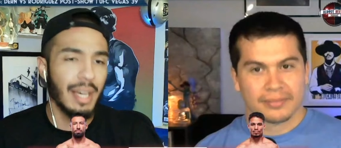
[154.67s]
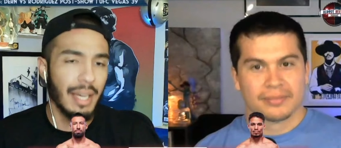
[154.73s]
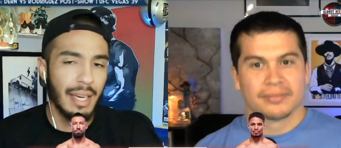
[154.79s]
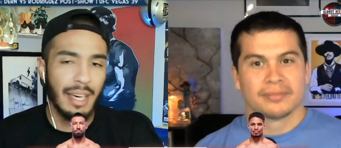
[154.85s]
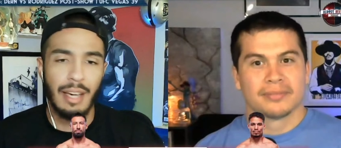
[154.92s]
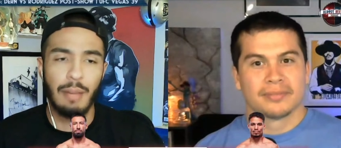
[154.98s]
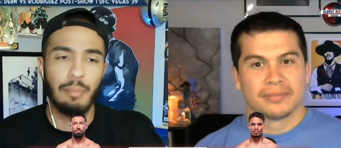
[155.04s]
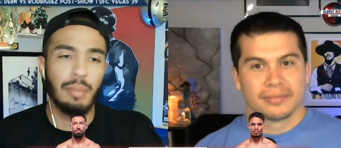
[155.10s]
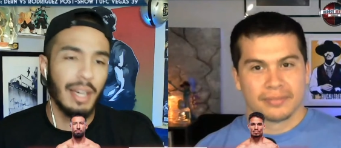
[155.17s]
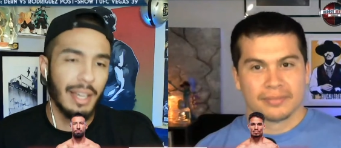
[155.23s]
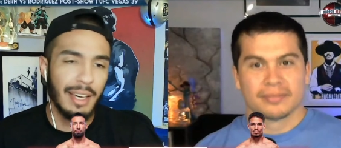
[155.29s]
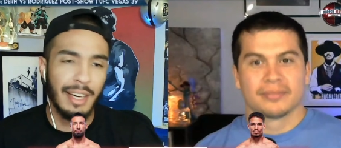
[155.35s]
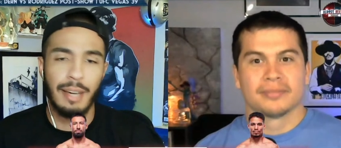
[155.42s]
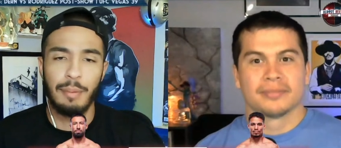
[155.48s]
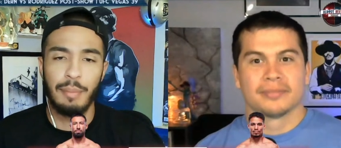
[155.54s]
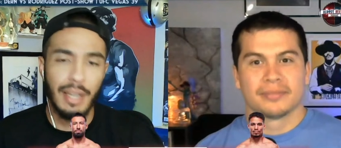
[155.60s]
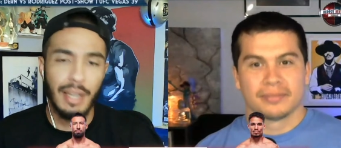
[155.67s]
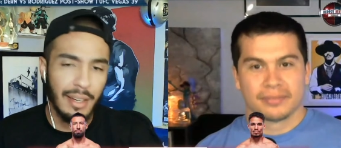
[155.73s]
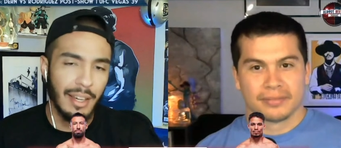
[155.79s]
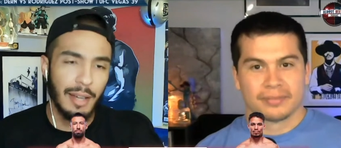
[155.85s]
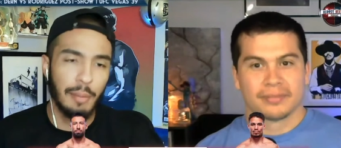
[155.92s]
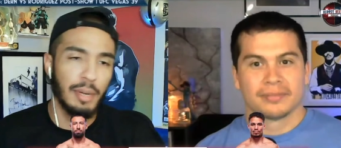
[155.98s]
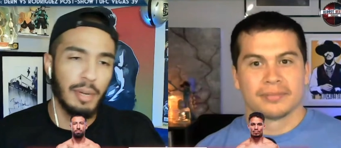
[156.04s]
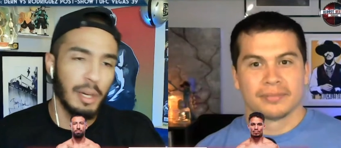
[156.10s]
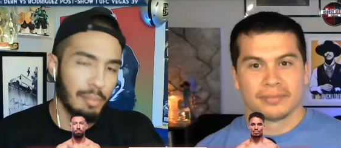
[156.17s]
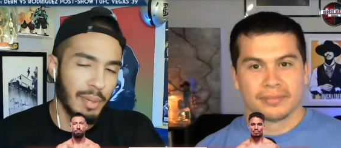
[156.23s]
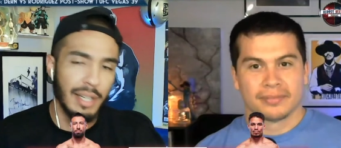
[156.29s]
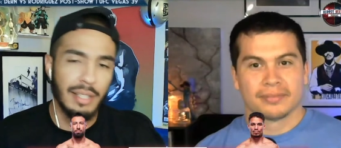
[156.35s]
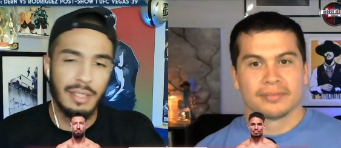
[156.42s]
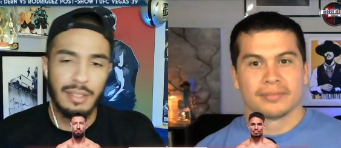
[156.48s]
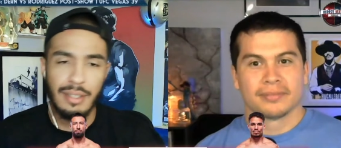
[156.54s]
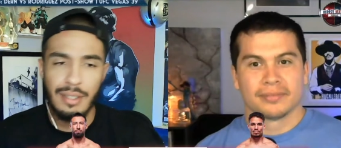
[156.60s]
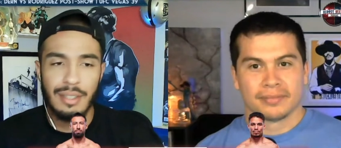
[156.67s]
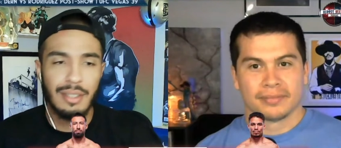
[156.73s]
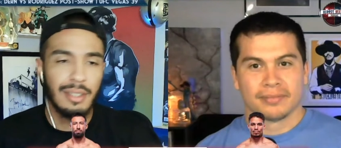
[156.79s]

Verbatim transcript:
Speaker 1: kick, big kick, big kick, big punch.